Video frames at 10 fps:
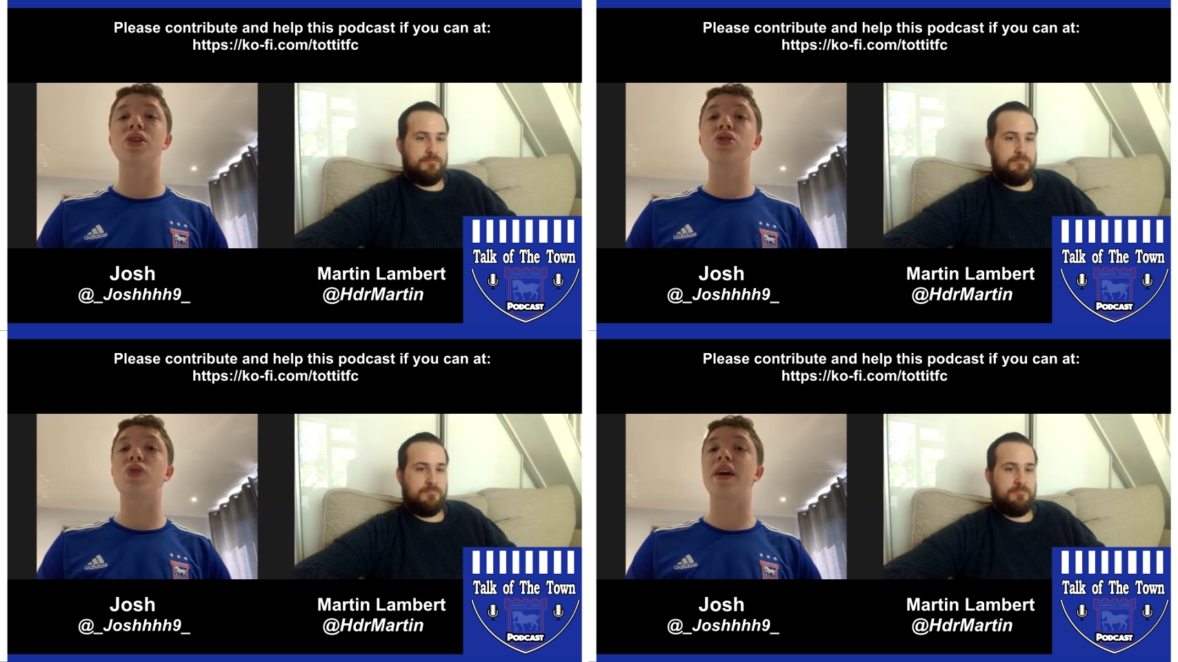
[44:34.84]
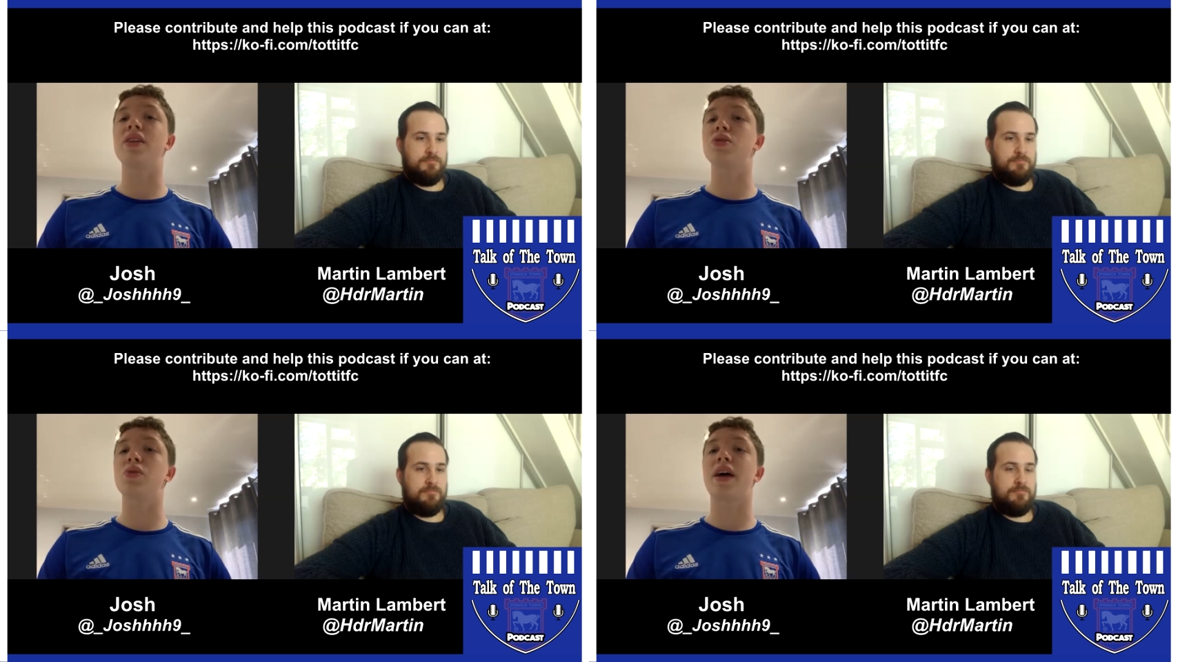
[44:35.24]
Speaker 1: trained
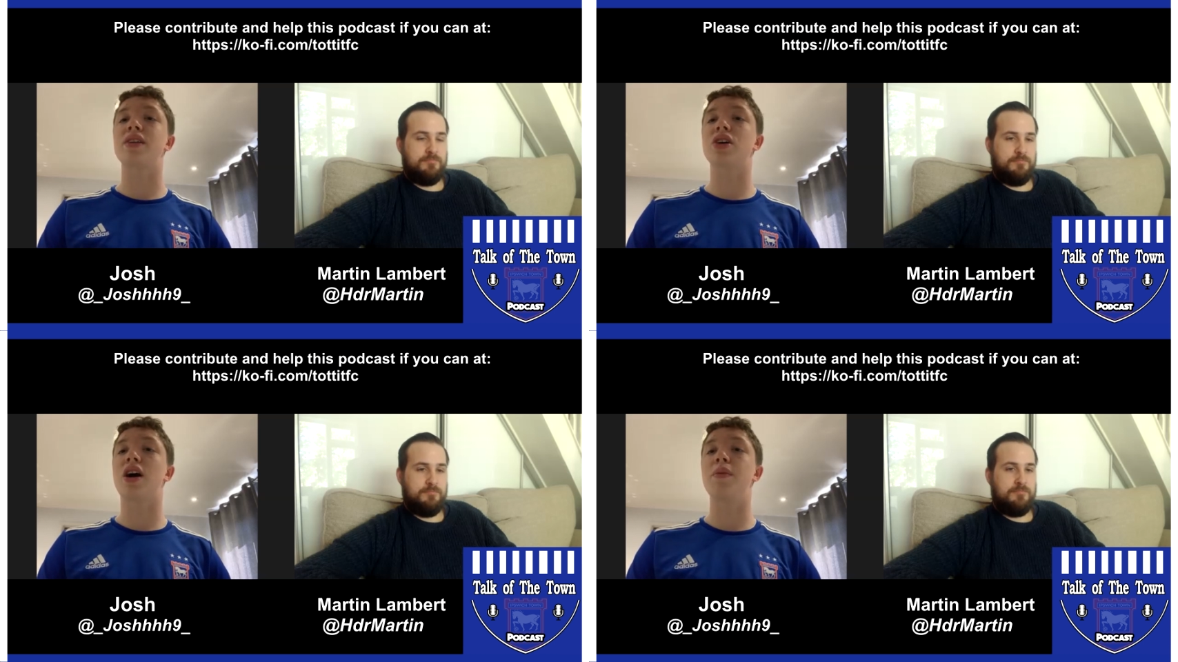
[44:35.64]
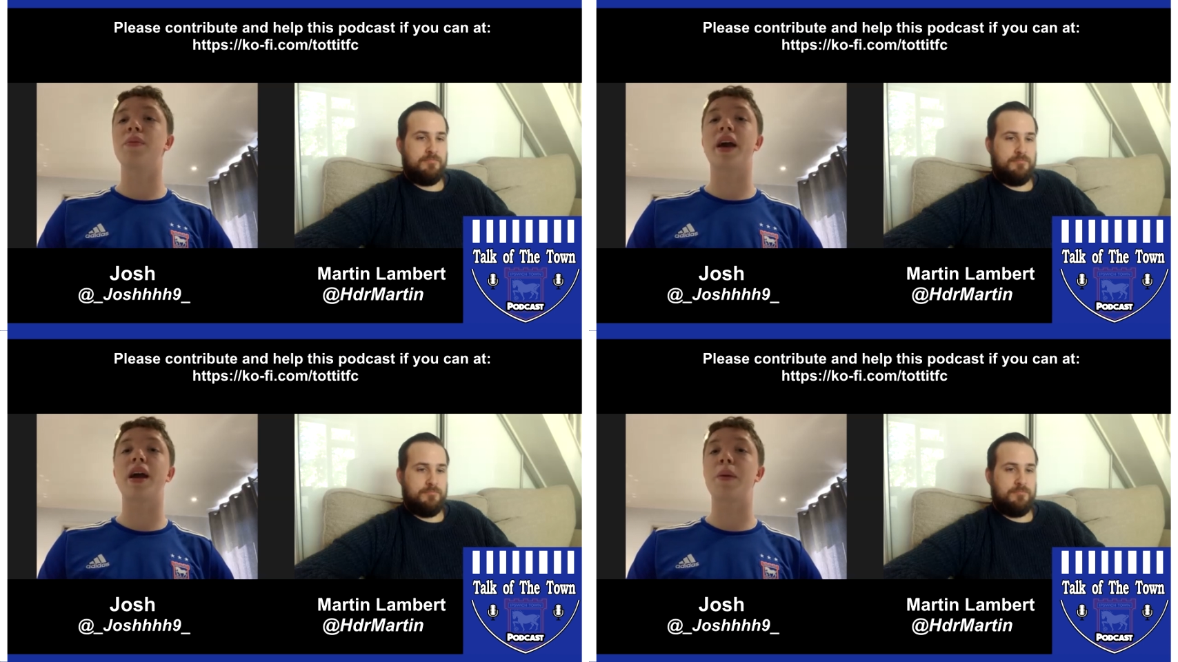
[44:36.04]
all that time,
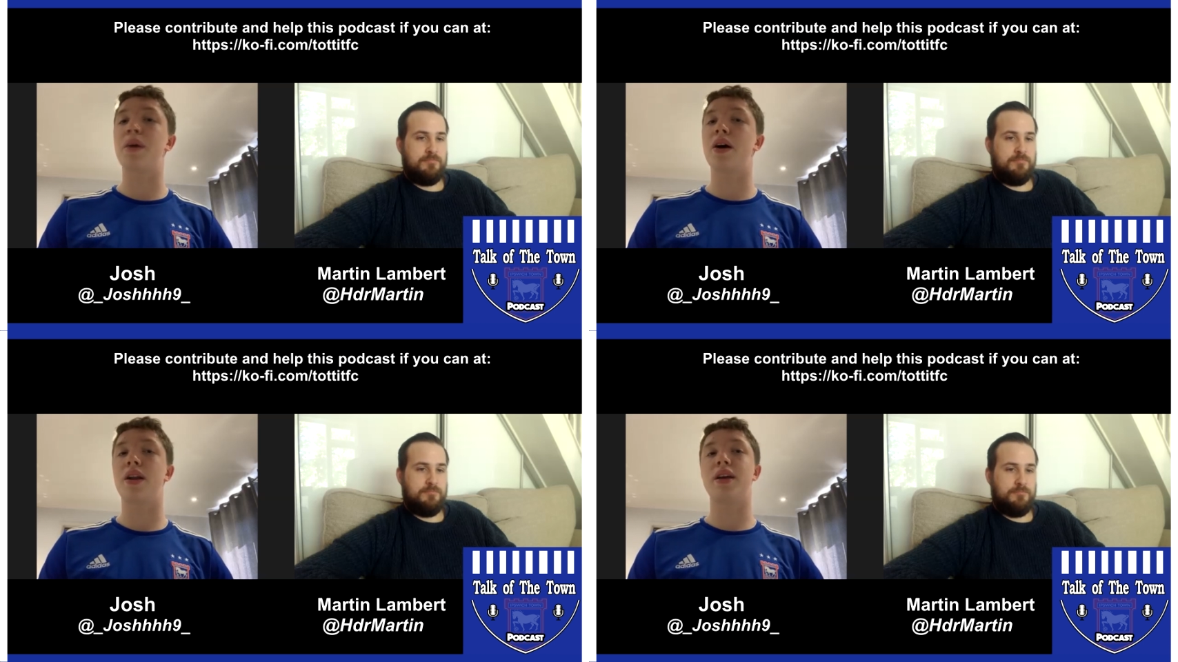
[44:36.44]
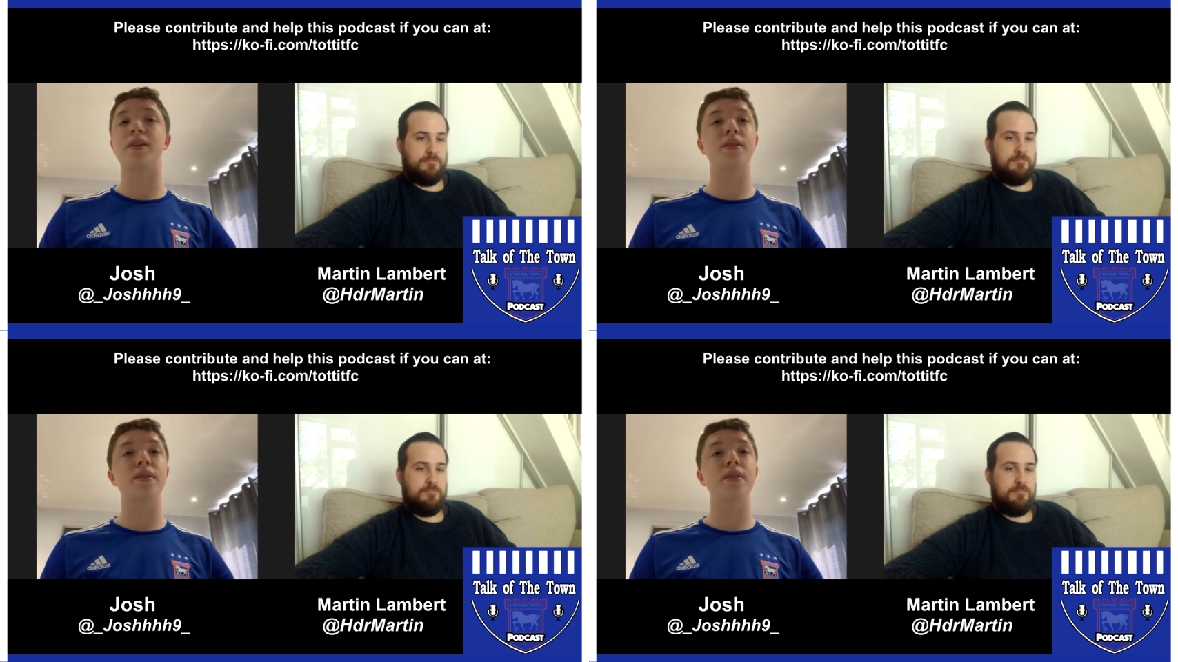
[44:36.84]
getting up early,